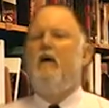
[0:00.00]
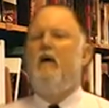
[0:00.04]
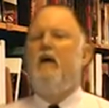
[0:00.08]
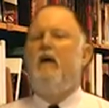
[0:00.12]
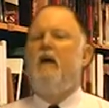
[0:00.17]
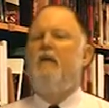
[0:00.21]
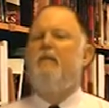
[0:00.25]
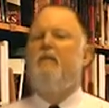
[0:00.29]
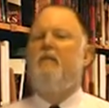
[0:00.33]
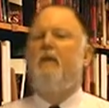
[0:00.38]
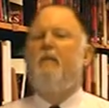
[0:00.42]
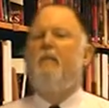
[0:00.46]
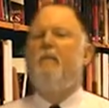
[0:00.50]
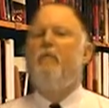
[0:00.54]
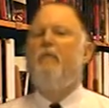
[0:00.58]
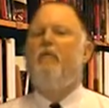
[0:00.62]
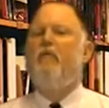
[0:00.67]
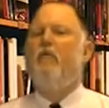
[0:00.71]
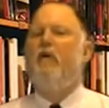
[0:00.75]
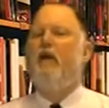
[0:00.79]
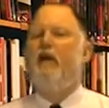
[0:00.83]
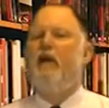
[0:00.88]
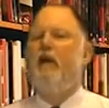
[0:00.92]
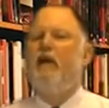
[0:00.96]
here's a
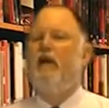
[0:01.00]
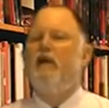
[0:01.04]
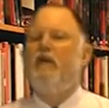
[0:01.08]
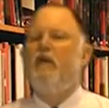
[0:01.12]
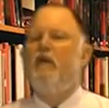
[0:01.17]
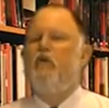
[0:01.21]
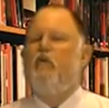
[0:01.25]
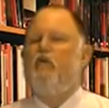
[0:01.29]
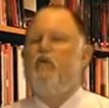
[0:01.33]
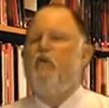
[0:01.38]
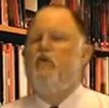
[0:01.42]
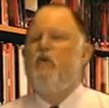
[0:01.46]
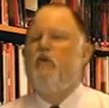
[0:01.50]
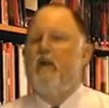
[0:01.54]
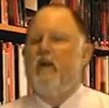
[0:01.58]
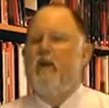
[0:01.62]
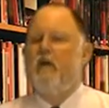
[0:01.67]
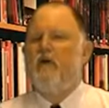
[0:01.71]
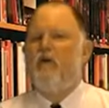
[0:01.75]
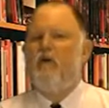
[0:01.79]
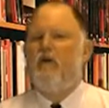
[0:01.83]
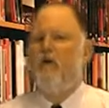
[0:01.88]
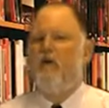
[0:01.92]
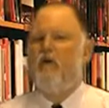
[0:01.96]
brand new
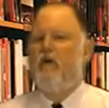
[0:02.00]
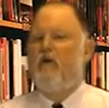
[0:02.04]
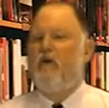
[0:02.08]
credit card.